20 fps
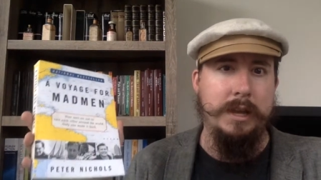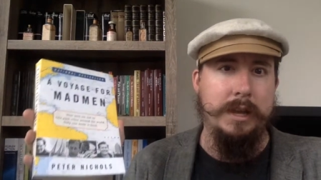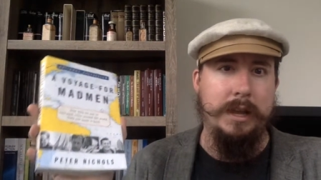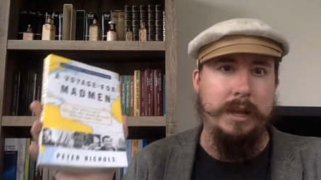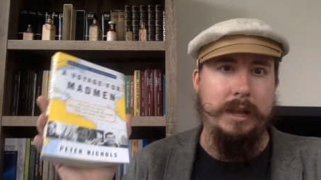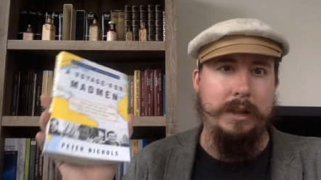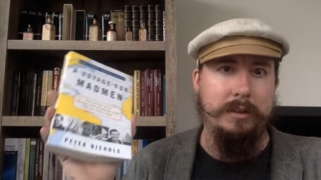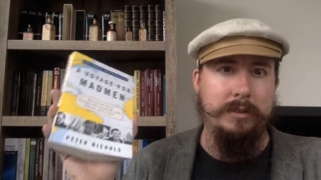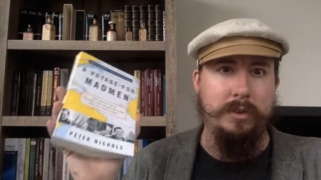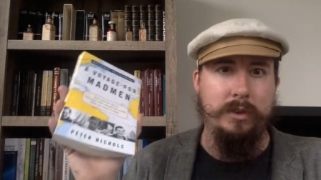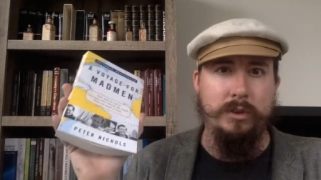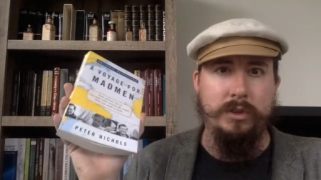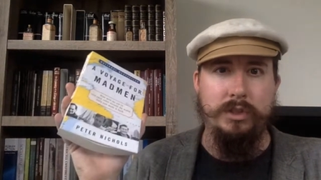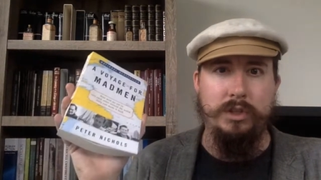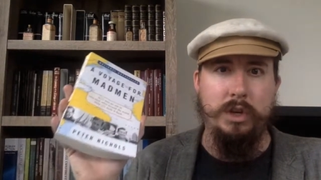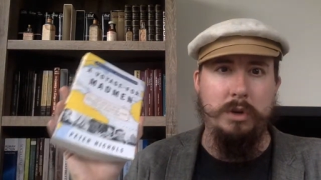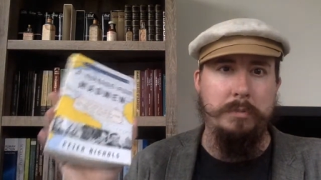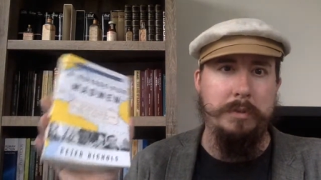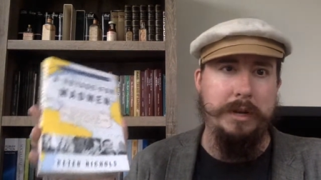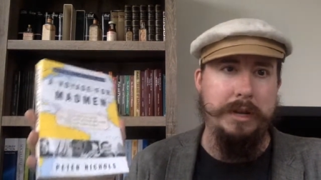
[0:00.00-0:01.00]
There's
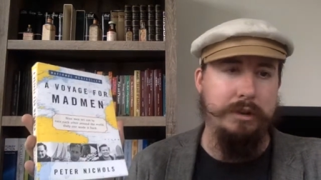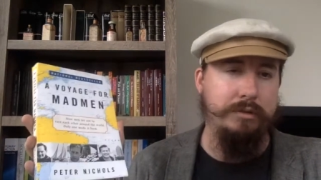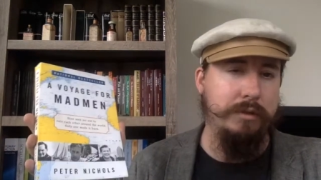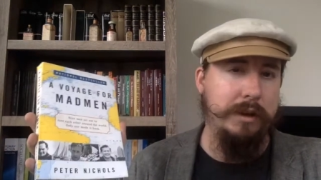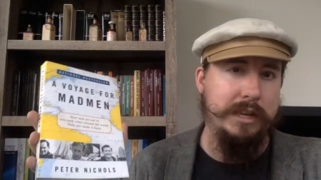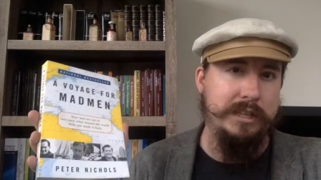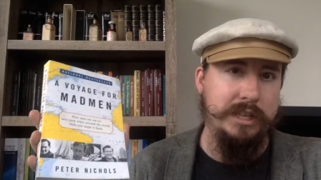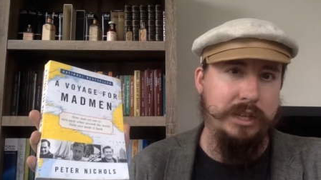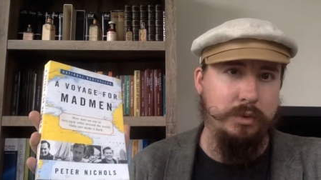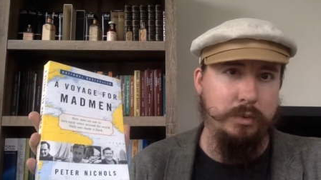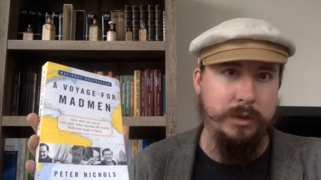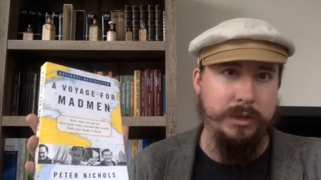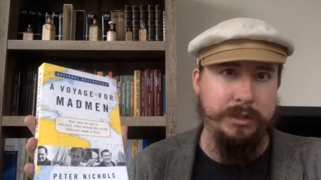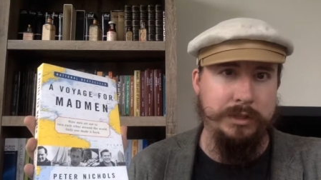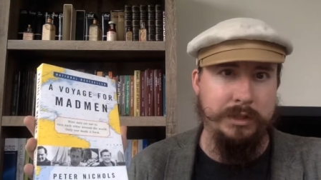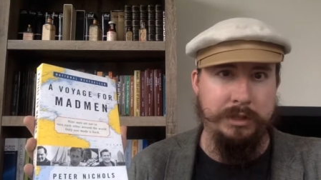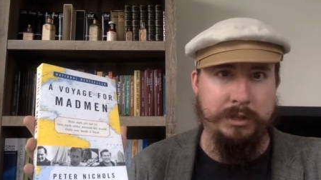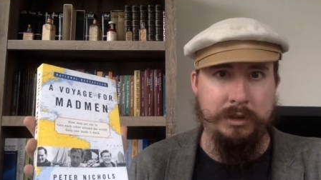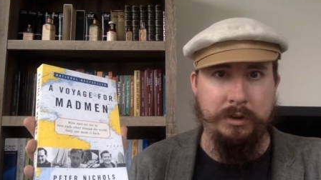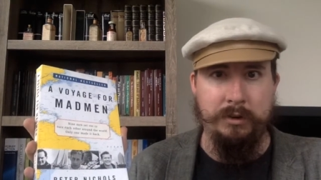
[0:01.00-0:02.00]
so many crazy twists
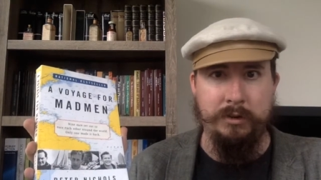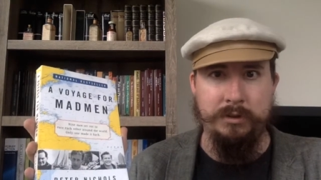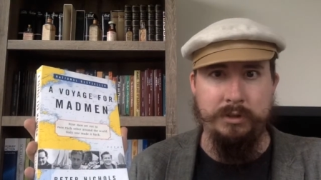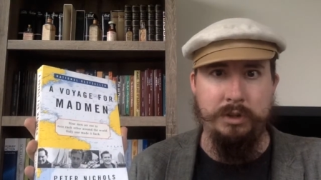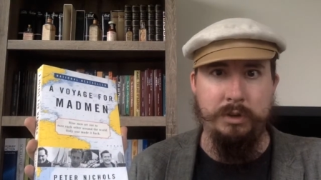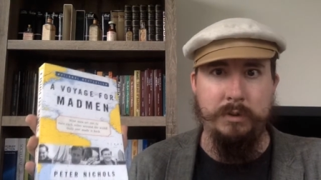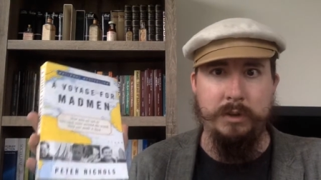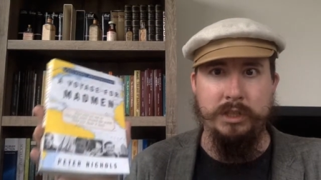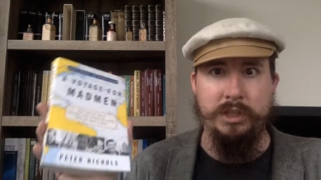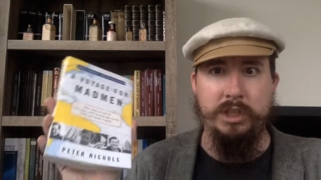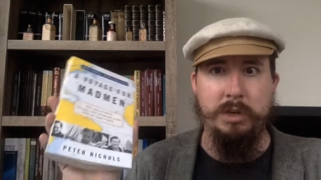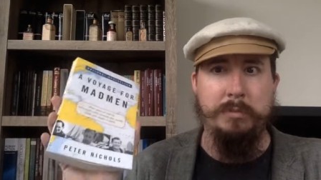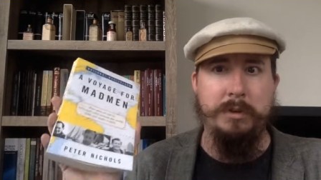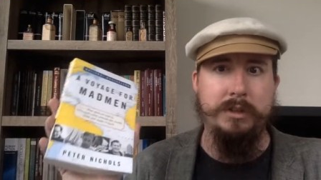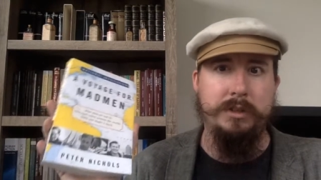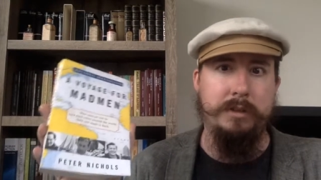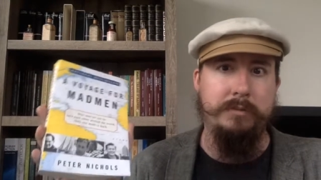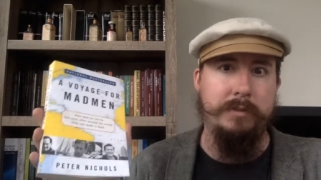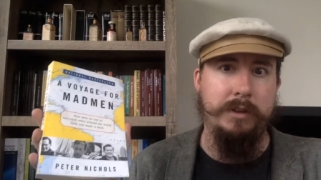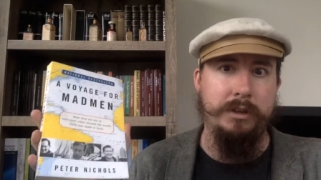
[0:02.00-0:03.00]
and turns to it, so
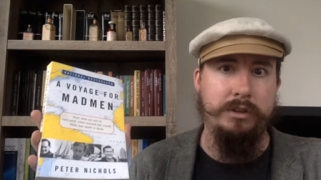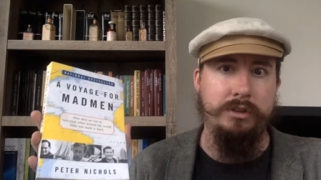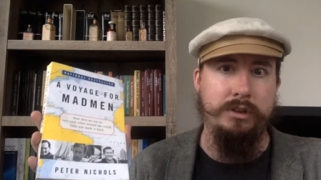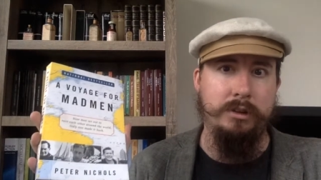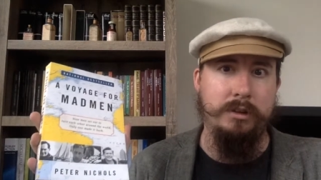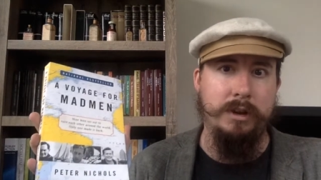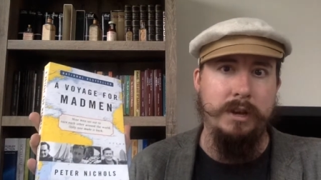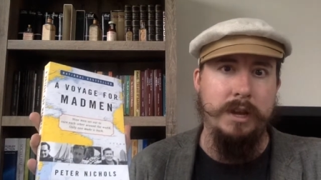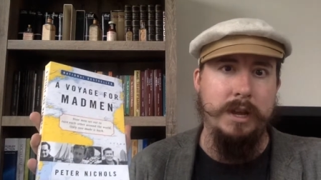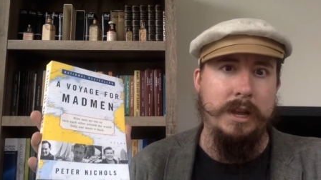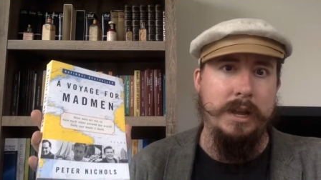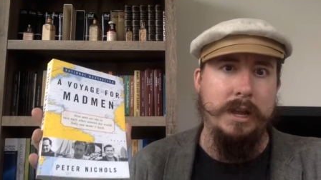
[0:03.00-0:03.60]
much adventure.